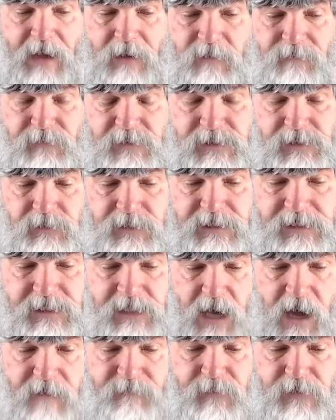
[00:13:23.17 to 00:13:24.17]
facilities,
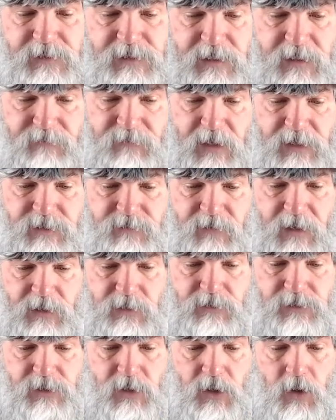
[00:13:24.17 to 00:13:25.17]
conference and convention
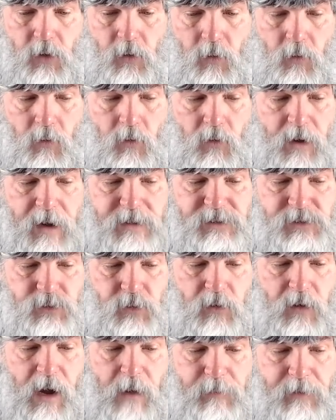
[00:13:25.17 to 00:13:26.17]
venues, or as
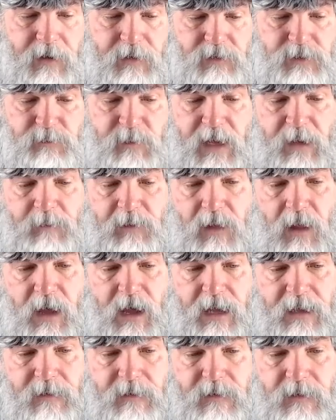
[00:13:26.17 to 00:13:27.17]
tour operators may
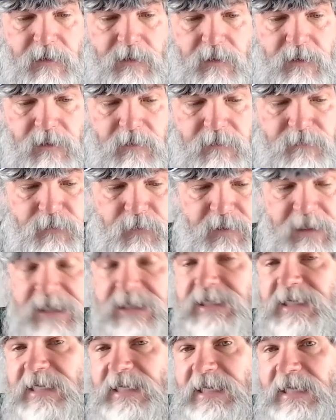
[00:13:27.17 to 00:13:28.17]
apply for the
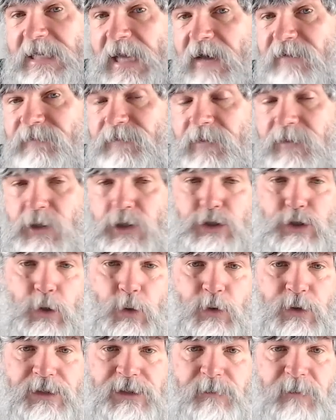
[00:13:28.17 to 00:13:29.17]
TEF, the
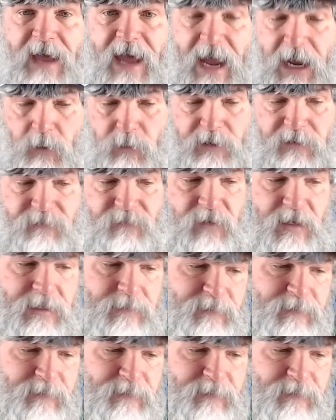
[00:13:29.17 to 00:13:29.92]
Tourism Equity Fund.